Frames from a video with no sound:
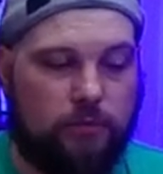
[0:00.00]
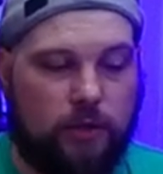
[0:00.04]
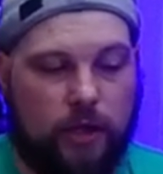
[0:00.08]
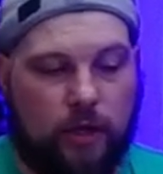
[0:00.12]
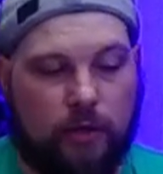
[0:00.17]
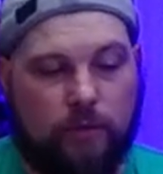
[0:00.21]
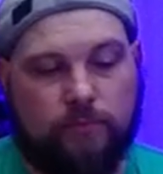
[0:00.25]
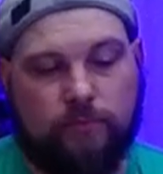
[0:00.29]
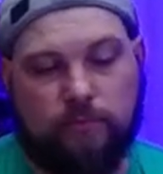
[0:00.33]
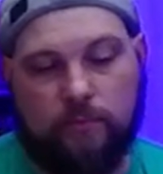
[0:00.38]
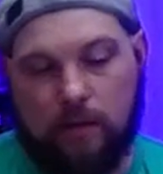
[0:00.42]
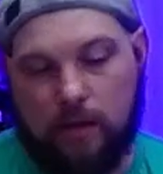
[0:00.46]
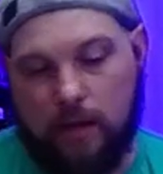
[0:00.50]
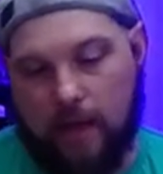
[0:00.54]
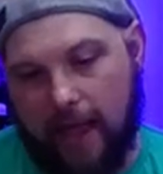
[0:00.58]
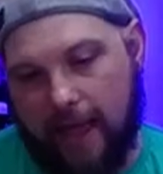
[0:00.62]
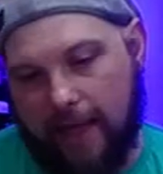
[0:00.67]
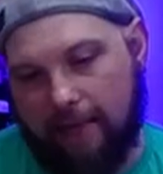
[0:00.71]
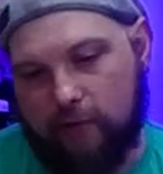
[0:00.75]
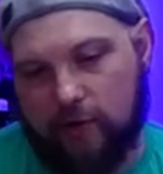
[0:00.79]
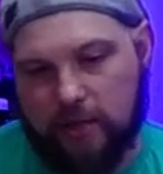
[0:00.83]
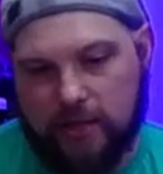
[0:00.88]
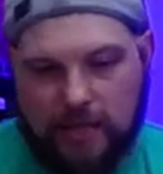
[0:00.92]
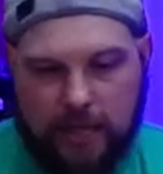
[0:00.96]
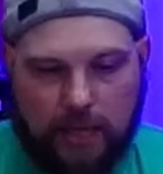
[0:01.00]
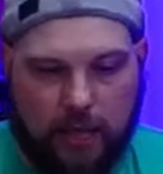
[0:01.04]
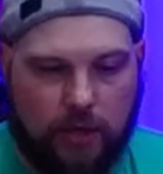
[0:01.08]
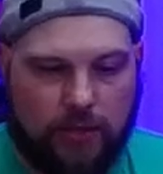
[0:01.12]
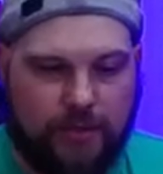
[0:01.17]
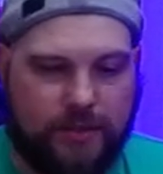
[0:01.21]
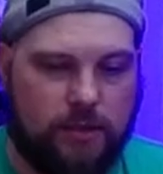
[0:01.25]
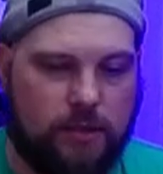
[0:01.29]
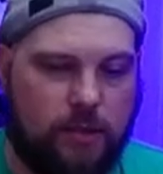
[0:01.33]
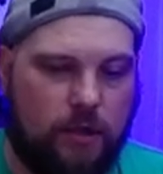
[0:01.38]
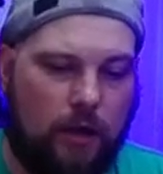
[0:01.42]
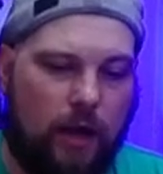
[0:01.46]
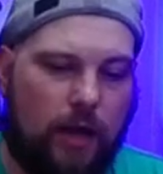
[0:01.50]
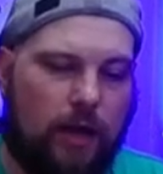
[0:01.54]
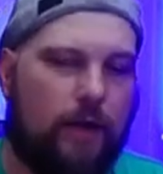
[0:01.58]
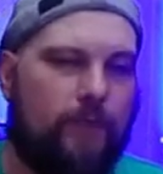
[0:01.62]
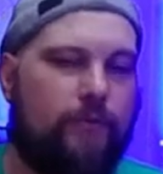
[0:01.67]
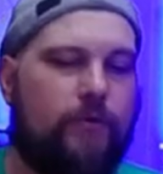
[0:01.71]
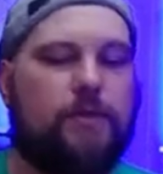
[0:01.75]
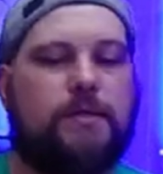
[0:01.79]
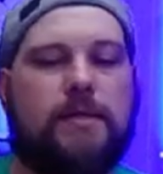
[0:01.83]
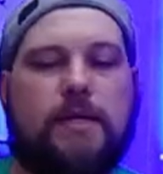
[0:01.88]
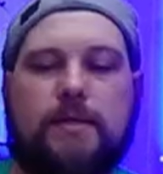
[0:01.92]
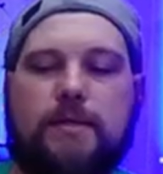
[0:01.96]
You know, everything else. There's a lot of
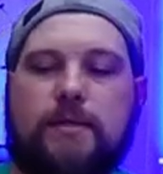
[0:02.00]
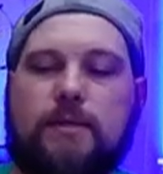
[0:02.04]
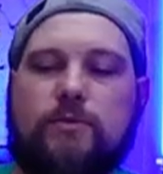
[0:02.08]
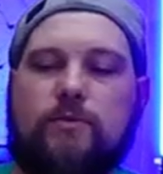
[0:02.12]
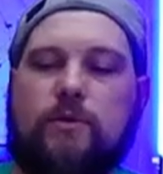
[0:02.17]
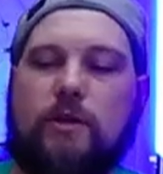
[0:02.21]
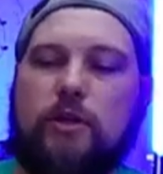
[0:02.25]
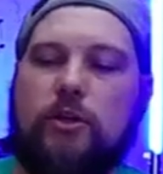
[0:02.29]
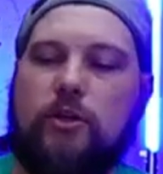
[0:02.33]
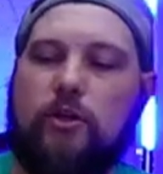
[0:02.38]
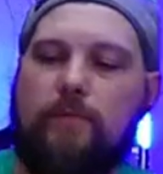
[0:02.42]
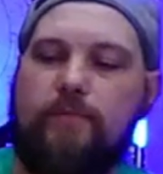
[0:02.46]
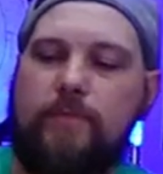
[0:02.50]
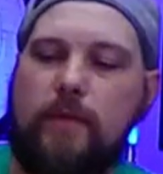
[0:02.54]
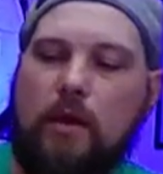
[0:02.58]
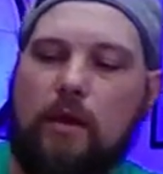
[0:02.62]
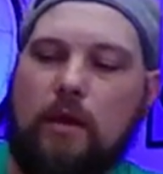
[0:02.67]
different tastings we can do.